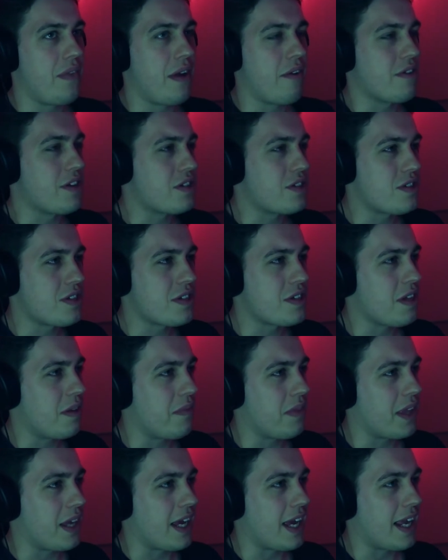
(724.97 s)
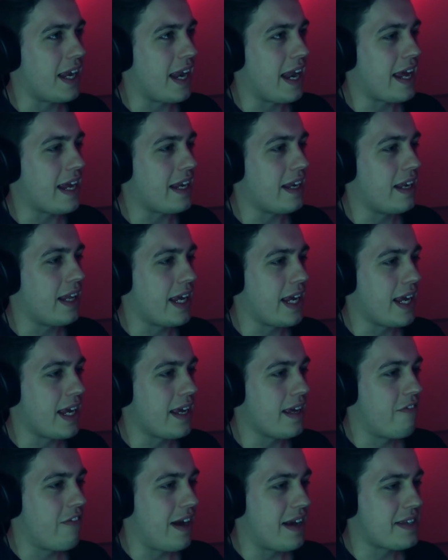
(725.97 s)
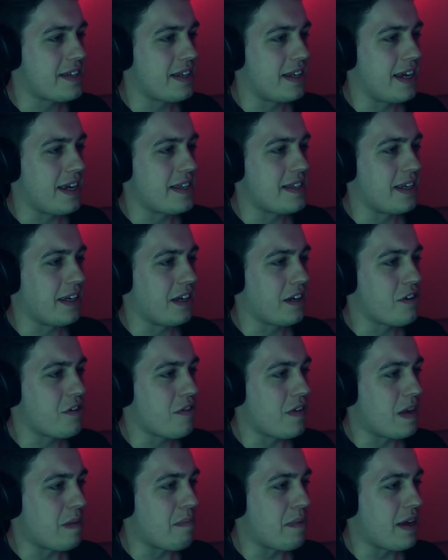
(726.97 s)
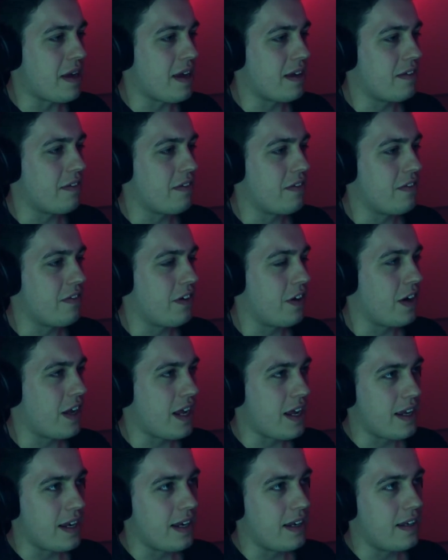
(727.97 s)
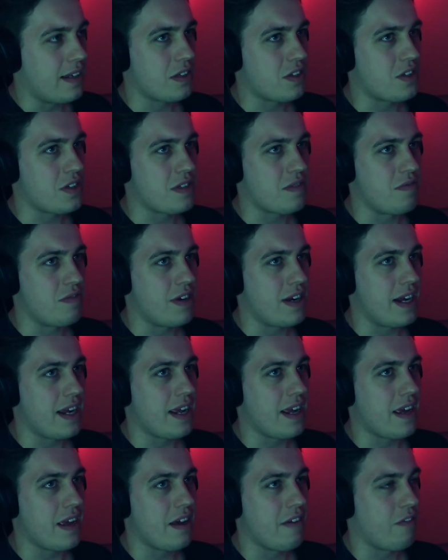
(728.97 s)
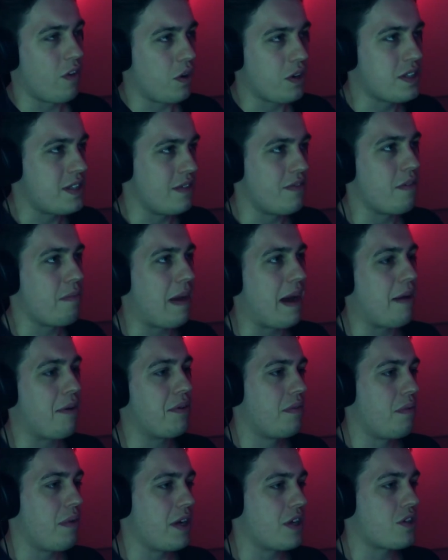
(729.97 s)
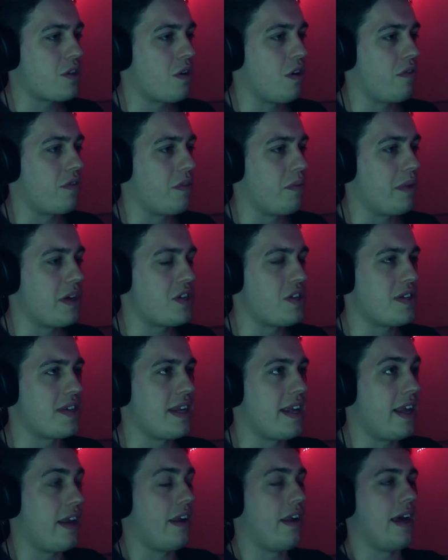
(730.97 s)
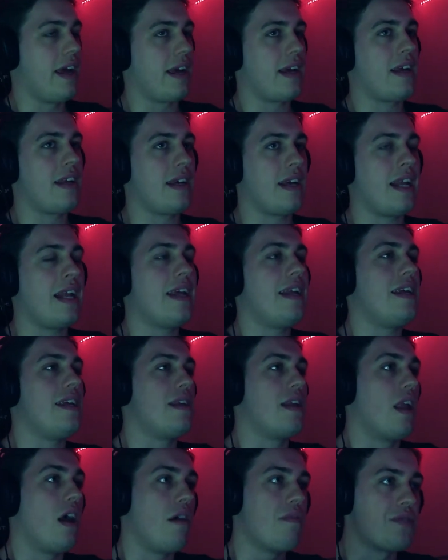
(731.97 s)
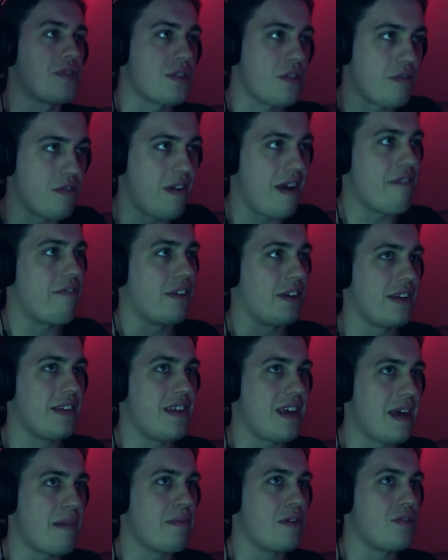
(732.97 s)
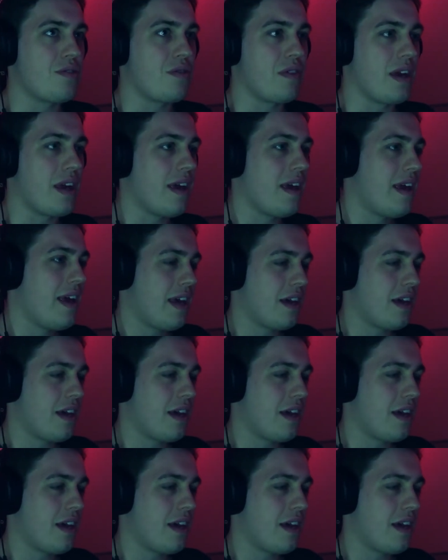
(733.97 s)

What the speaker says: There is just something innately fascinating and creepy and funny and just really evocative about witchcraft and witches, and it clearly loves to revel in the imagery,